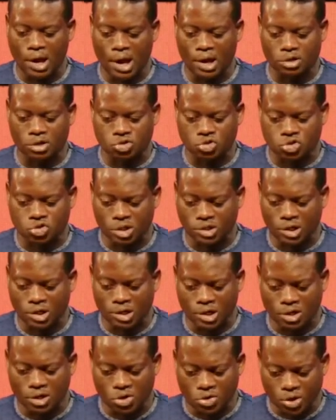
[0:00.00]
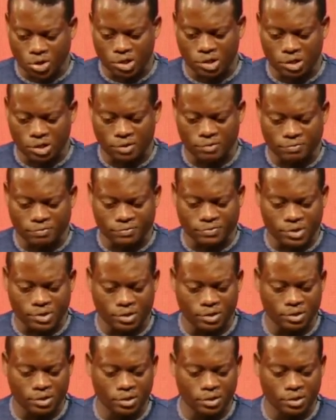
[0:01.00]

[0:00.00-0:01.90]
exceedingly grieved,